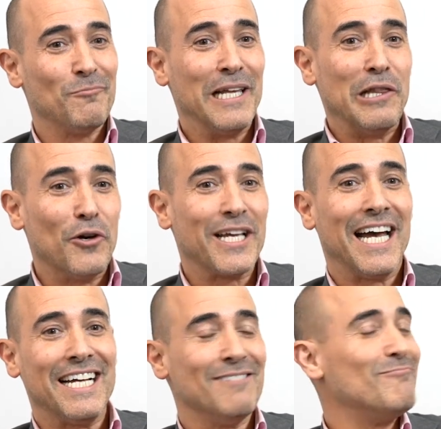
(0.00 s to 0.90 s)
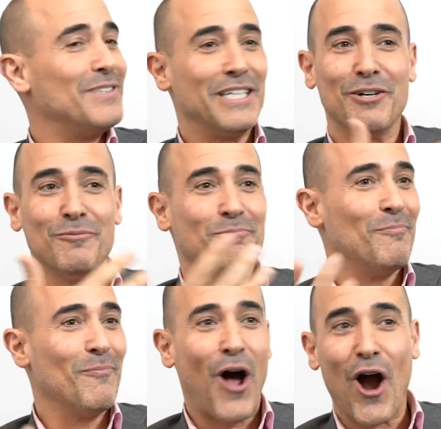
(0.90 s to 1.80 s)
look at,
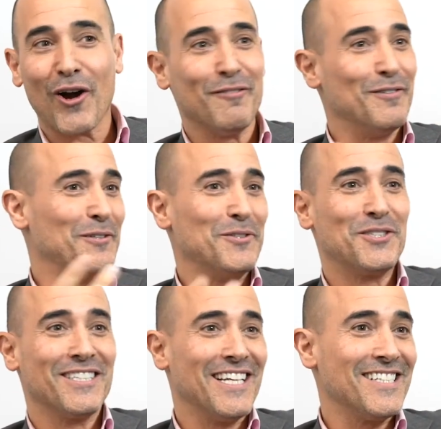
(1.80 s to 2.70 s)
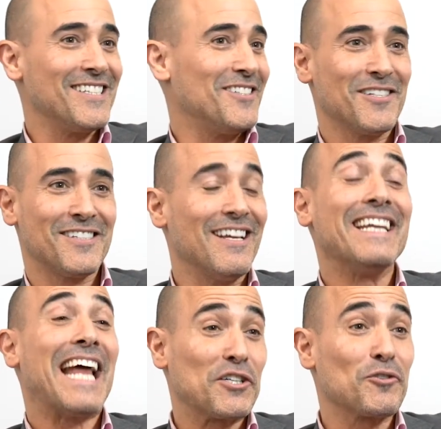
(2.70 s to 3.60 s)
our evolution as just a
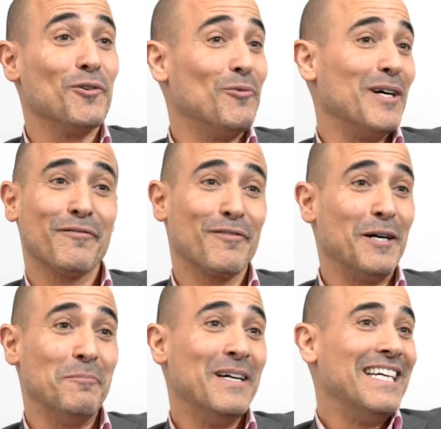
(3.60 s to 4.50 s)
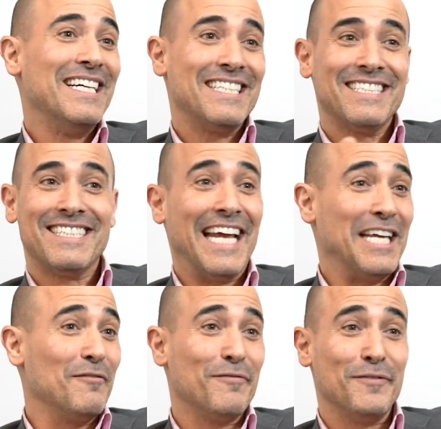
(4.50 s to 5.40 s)
natural one, from
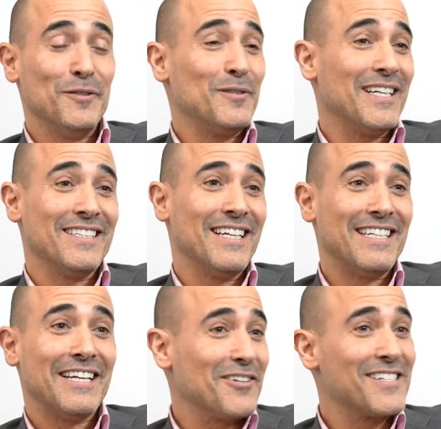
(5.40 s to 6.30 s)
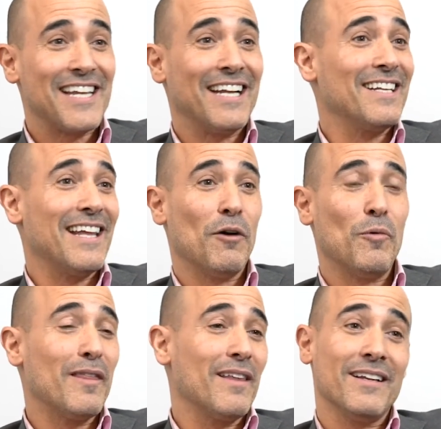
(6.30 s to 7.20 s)
taking food and understanding that
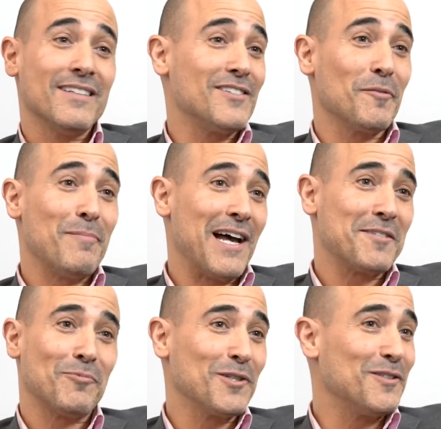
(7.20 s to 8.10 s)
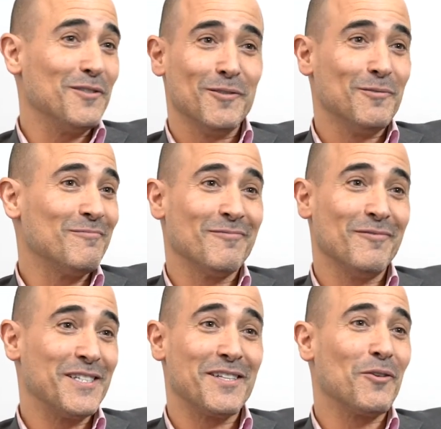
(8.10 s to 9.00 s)
with it, it's your passport to
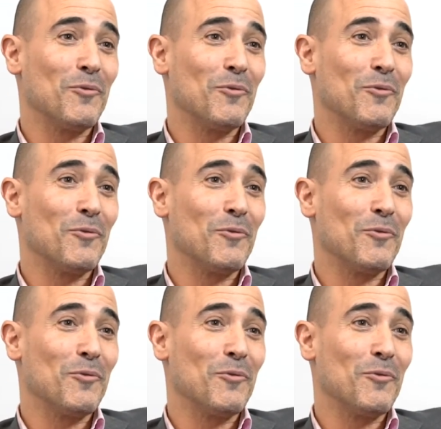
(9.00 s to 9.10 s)
visit the